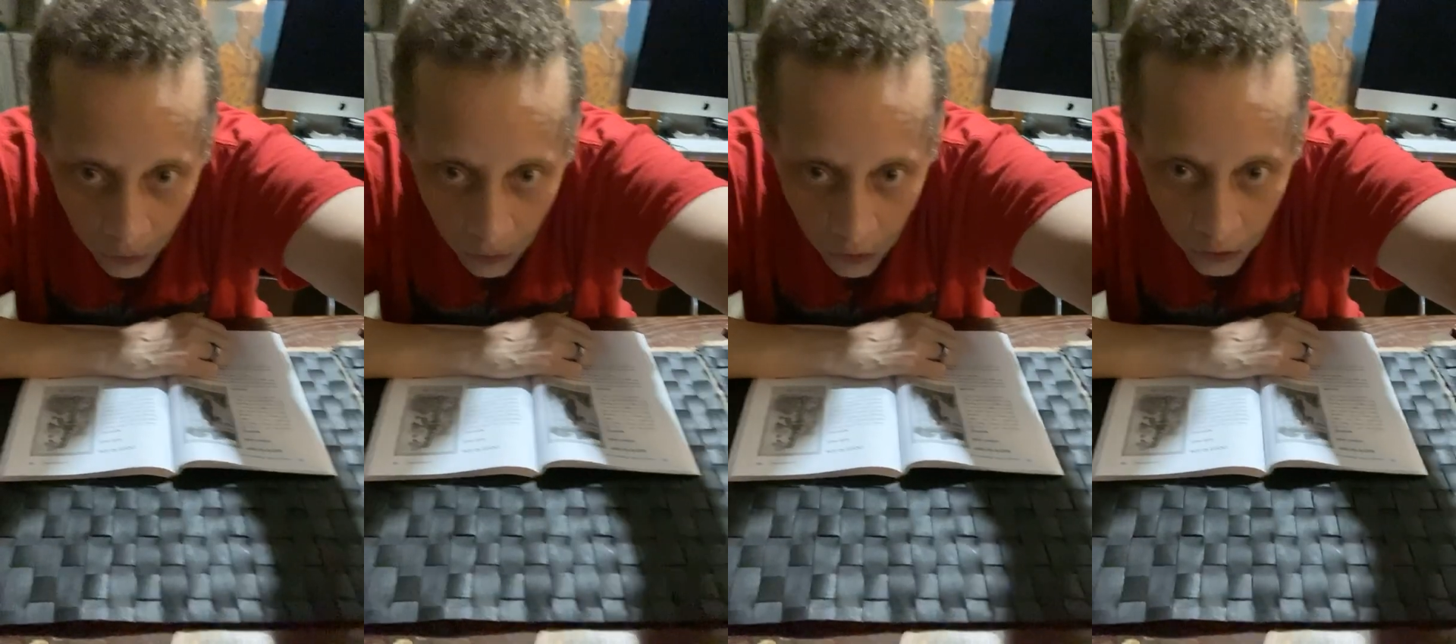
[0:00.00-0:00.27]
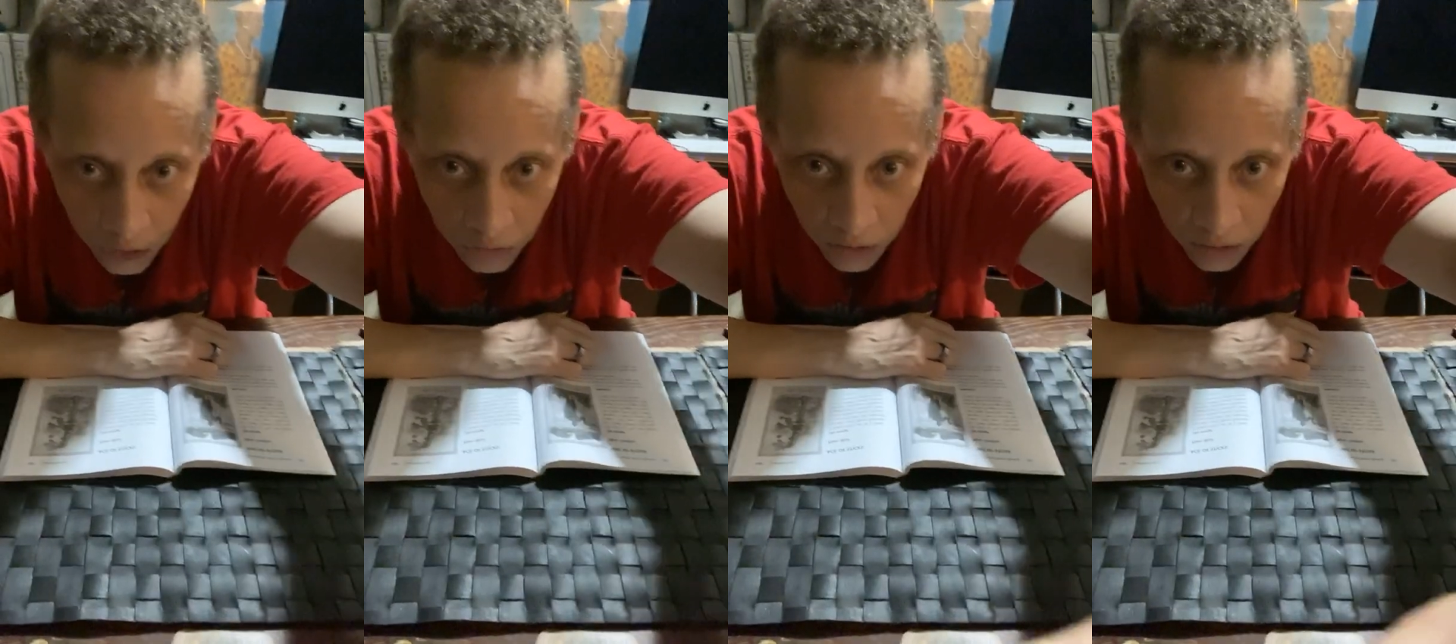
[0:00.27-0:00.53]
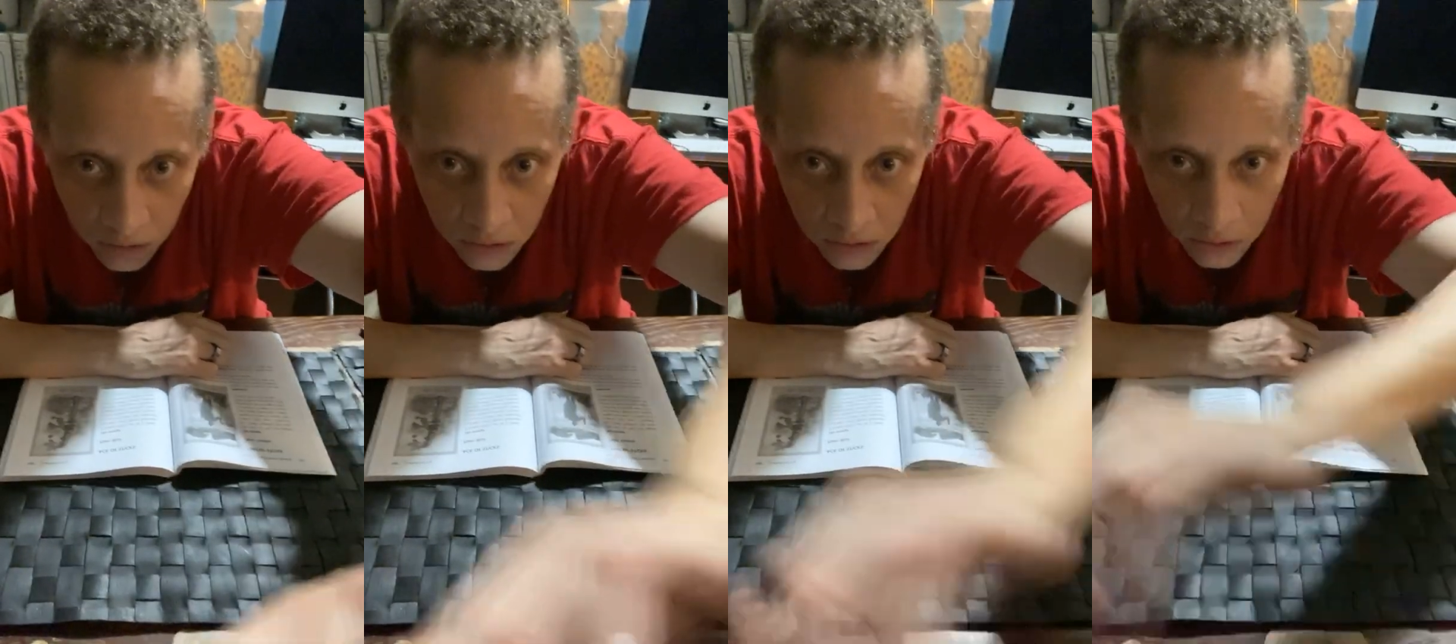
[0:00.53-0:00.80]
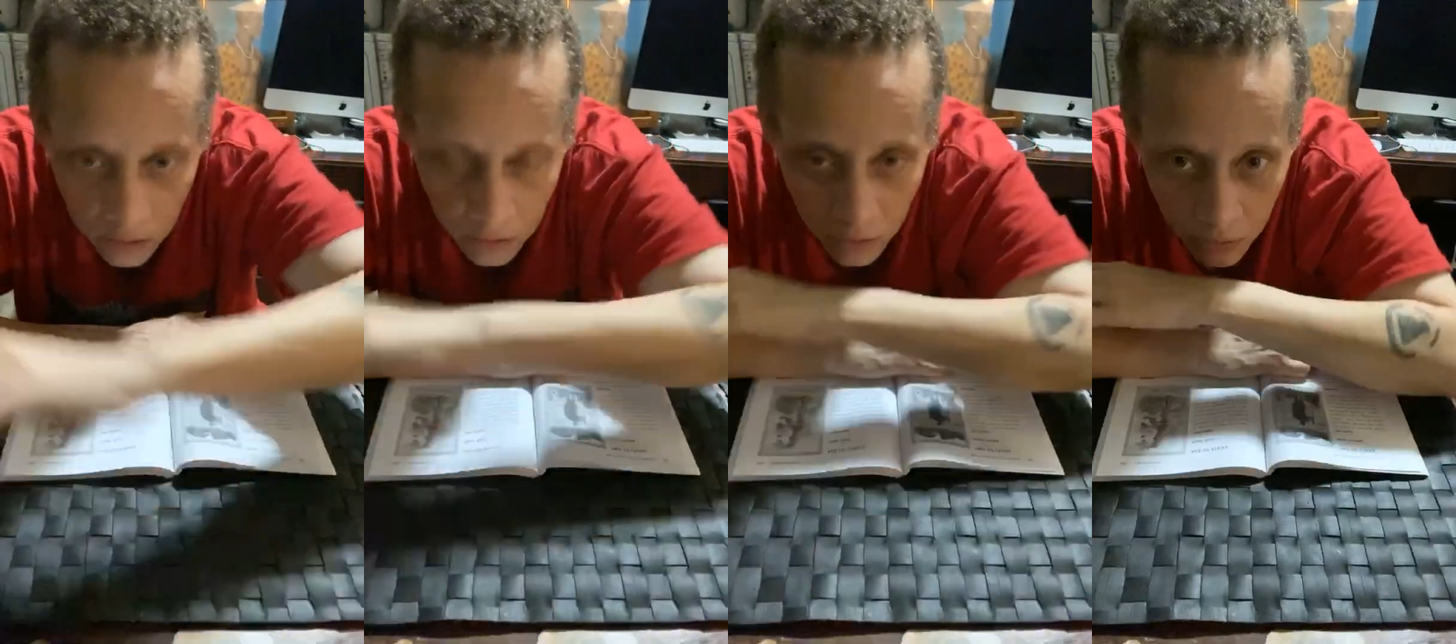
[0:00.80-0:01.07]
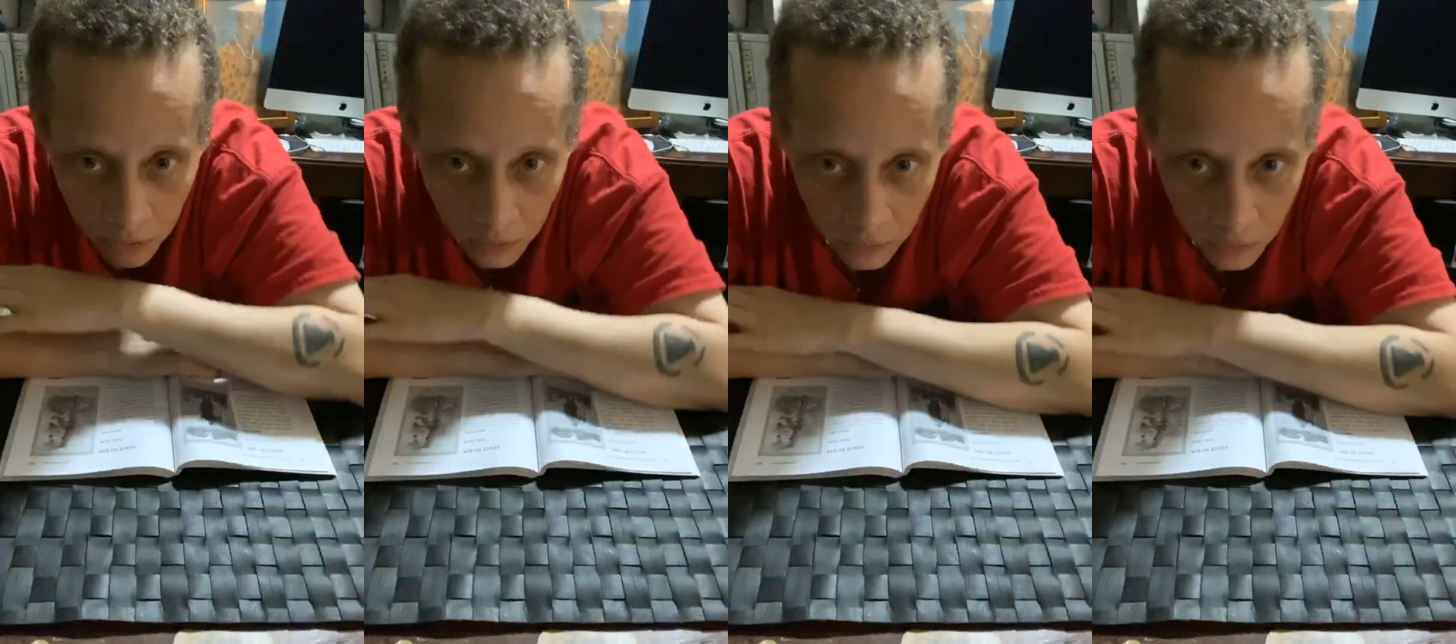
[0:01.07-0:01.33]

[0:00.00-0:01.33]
Are you guys still in here?